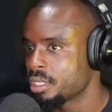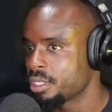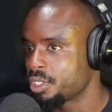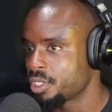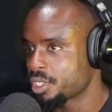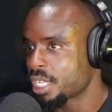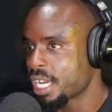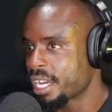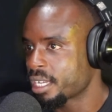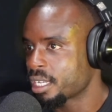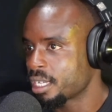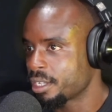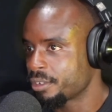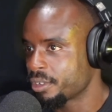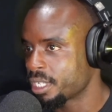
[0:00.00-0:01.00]
he's just an
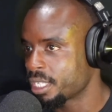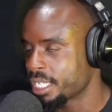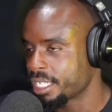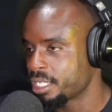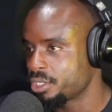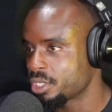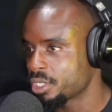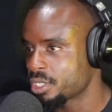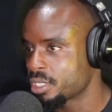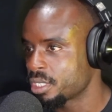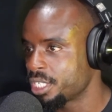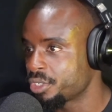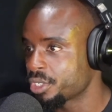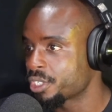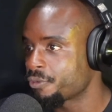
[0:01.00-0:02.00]
icon, right? Like he just
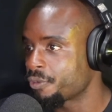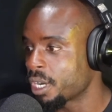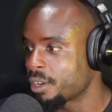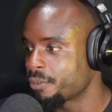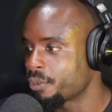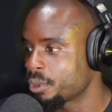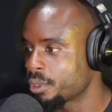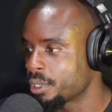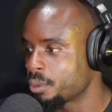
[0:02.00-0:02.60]
he just fought for